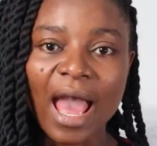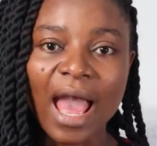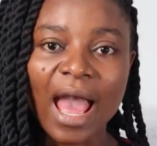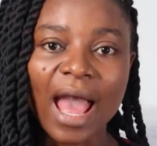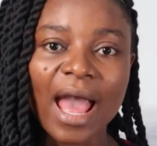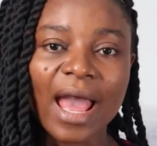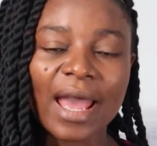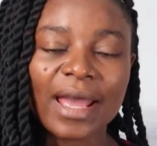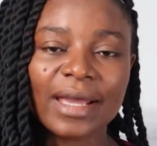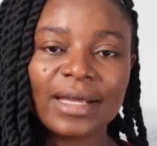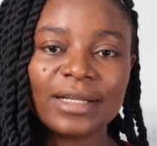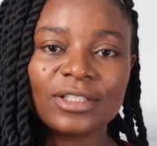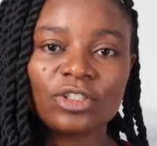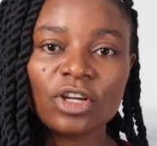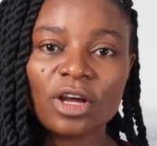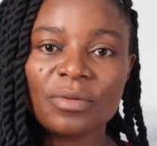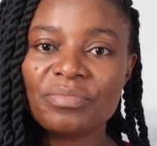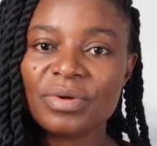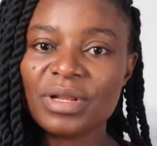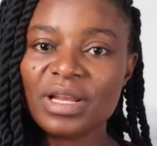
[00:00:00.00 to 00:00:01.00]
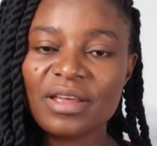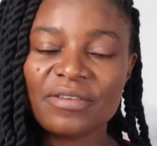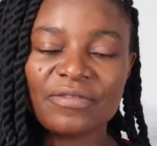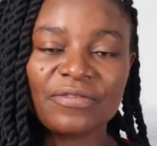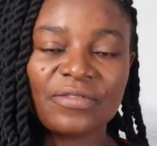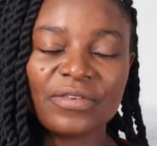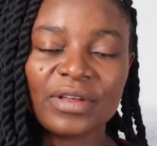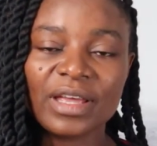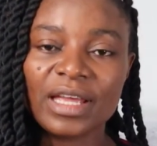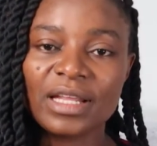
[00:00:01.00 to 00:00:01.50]
I don't
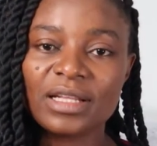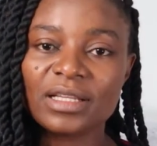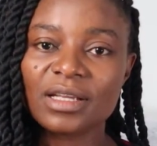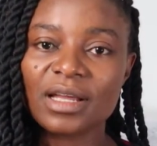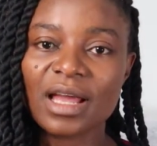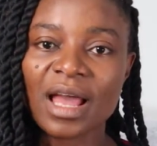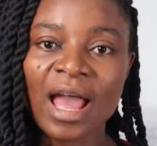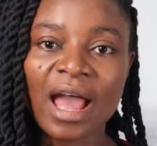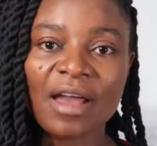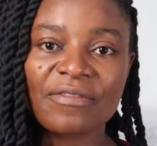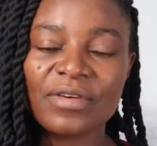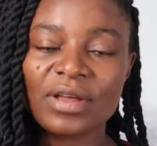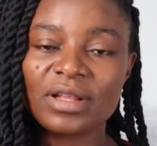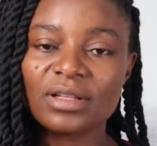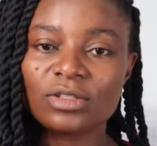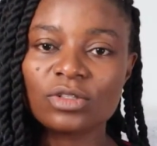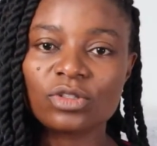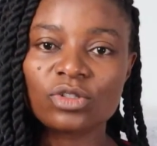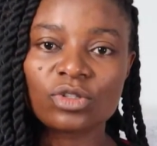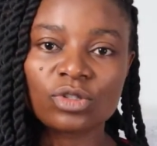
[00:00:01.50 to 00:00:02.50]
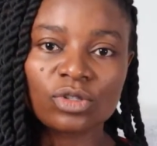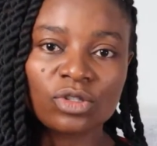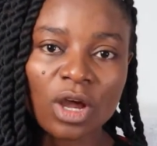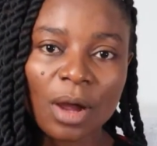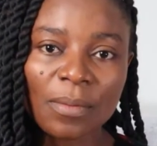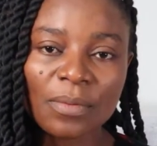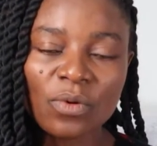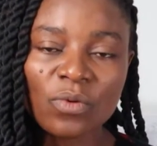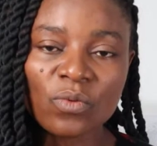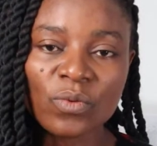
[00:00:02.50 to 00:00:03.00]
believe in having
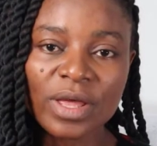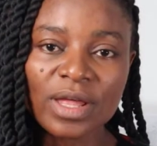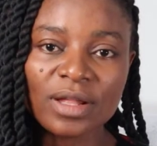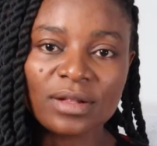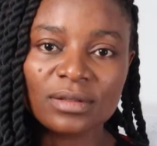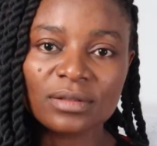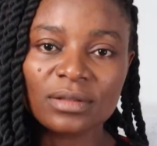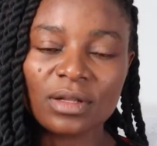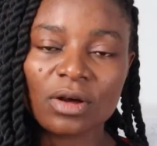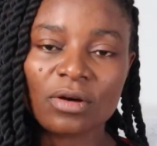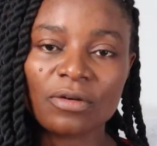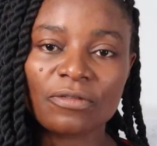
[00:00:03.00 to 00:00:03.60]
double wheel